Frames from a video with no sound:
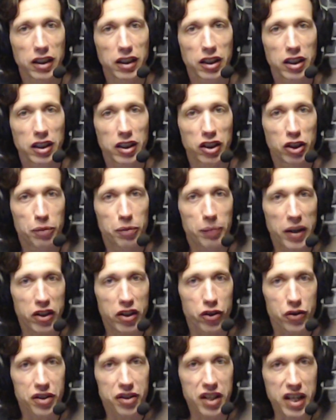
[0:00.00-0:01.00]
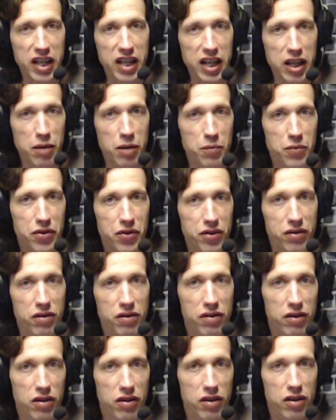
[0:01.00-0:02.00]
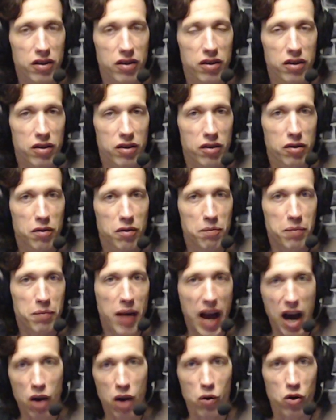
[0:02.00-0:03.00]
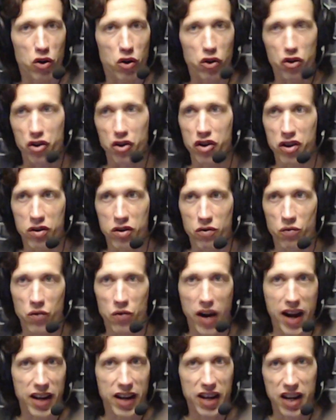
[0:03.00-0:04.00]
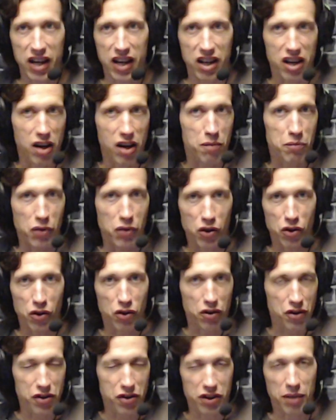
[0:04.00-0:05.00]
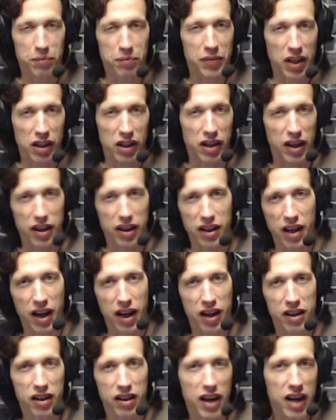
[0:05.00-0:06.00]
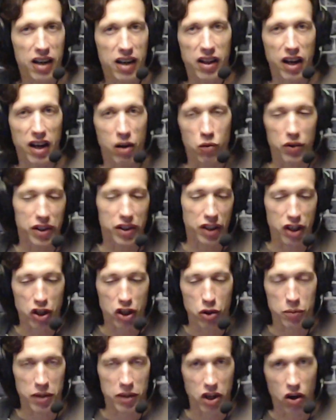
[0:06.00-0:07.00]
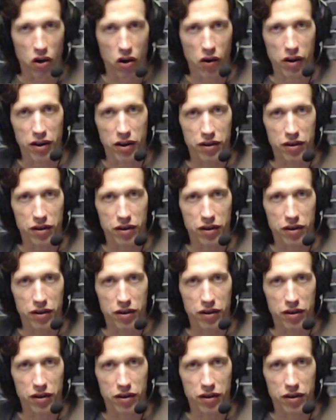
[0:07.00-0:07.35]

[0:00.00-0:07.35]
special teams power ranking number or something like that, kind of like what the QBR is.